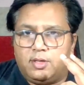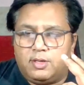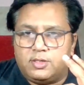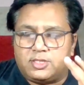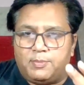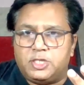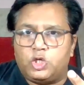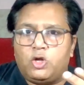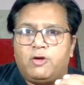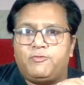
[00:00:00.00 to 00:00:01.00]

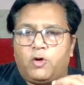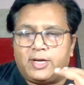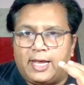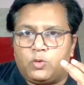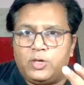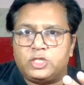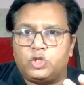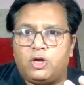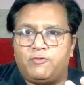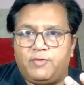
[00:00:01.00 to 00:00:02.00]
summation of or
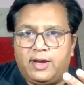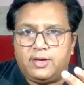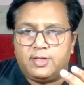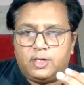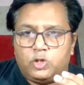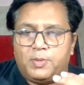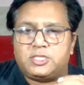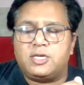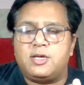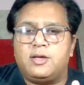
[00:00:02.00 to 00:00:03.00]
calculation of
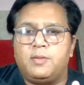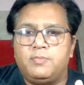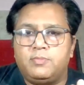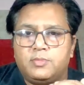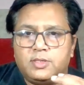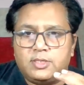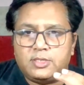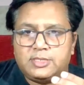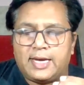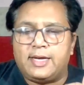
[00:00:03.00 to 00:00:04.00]
domestic income.
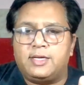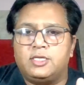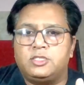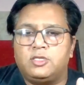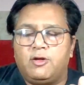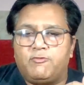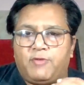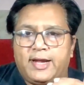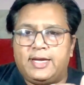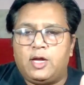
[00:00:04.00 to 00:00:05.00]
Second is
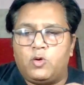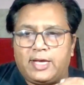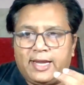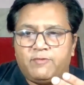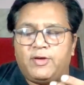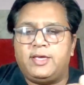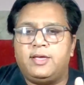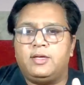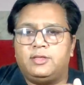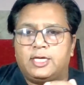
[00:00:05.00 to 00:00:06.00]
finding out
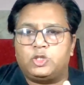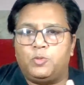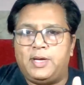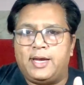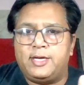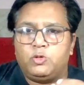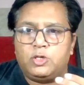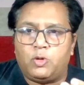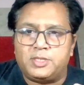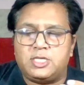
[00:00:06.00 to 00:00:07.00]
NFIA that should be added to
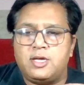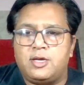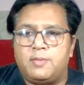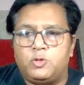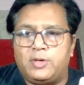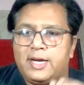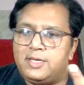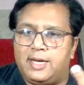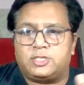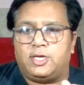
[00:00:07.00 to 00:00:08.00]
the domestic income to
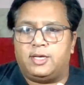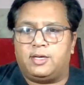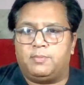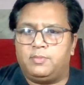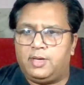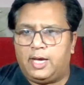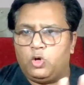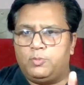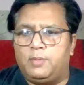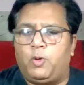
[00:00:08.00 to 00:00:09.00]
get national income. I
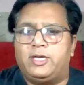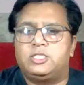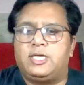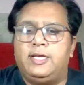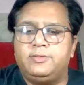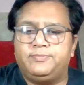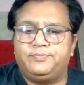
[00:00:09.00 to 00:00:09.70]
hope the point is clear.